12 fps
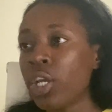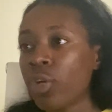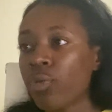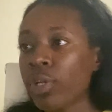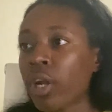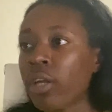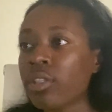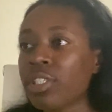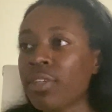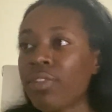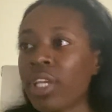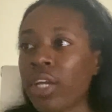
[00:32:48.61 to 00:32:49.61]
Regardless
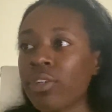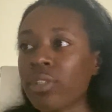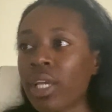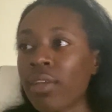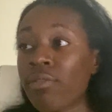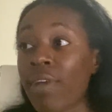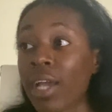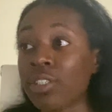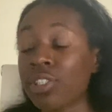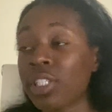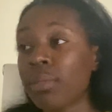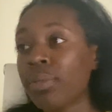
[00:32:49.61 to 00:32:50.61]
of the underlying
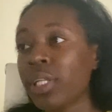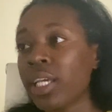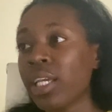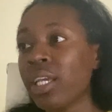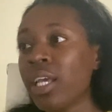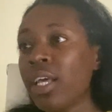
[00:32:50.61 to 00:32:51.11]
factors at play,